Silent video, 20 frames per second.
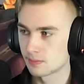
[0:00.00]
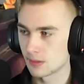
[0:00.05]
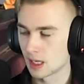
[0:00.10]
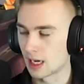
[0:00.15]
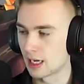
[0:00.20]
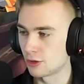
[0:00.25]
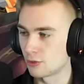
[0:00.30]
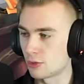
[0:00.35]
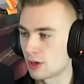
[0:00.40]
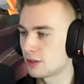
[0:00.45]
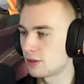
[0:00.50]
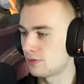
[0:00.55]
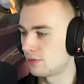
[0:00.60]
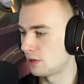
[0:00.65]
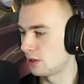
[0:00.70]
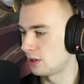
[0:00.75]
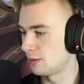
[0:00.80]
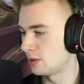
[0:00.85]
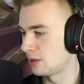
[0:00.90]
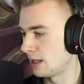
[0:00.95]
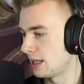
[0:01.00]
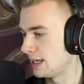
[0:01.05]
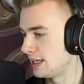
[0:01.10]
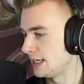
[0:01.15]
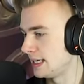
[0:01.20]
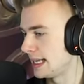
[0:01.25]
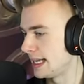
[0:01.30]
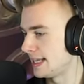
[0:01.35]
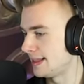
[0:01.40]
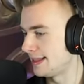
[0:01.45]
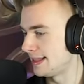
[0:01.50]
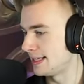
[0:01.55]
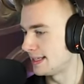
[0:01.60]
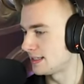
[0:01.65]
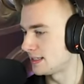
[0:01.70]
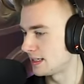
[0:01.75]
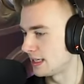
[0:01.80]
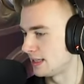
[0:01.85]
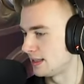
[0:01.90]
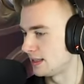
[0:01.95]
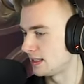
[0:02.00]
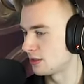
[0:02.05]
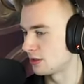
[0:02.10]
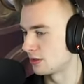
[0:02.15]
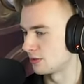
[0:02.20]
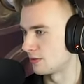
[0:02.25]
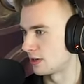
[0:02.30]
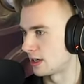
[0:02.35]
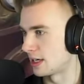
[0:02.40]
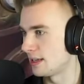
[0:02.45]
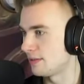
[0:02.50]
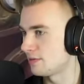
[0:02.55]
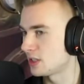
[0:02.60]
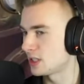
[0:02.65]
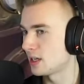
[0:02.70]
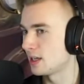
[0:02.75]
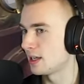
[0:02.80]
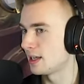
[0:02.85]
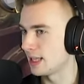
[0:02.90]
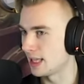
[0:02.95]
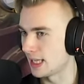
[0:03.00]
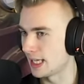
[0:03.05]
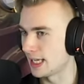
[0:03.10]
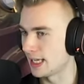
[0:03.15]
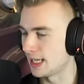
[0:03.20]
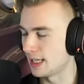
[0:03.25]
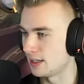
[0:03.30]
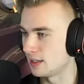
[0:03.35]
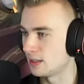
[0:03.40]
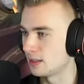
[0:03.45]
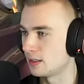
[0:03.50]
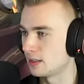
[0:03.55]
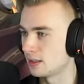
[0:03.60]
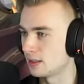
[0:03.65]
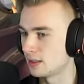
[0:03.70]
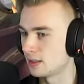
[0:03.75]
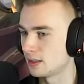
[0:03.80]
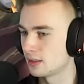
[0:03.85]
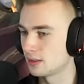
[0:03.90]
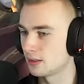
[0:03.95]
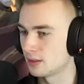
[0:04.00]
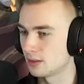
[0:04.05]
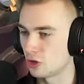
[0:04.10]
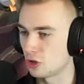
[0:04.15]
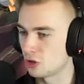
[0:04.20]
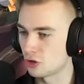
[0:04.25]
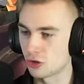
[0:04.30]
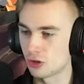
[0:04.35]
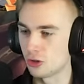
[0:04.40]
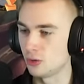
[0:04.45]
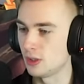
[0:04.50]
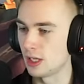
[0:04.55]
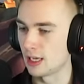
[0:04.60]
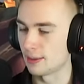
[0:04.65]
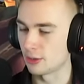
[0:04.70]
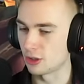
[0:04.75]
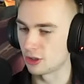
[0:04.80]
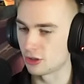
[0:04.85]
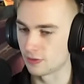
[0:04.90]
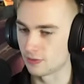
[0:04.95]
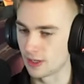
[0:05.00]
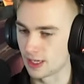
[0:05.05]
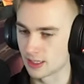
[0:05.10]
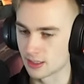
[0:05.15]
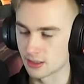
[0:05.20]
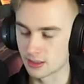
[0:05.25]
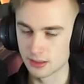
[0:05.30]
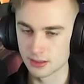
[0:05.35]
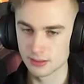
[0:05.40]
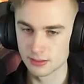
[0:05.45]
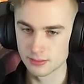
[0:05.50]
I'd rather Volibear Lightning hit this and this survives than just two damage to face.